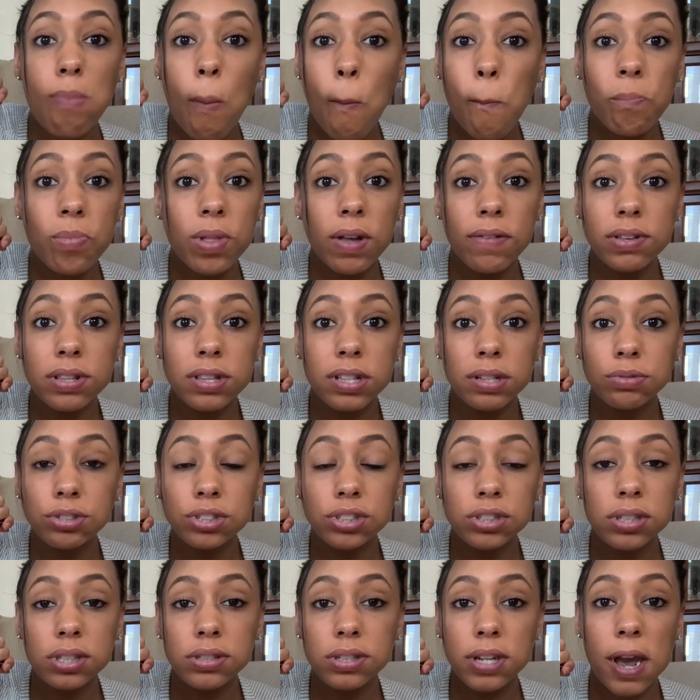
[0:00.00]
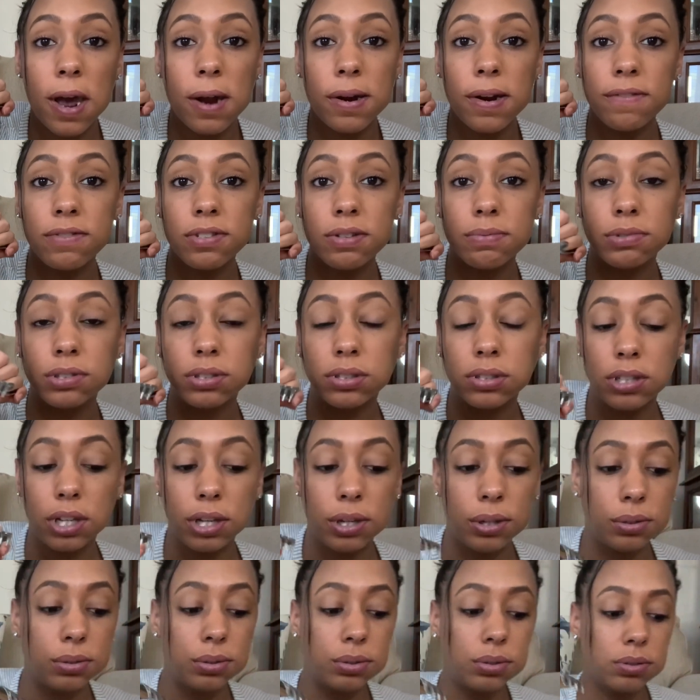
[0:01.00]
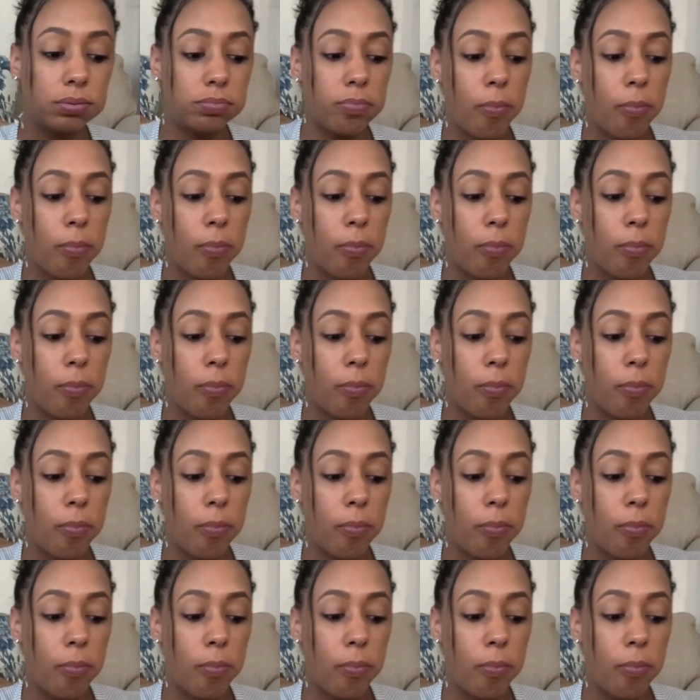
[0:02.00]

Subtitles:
Everything was shut down. Everything was closed.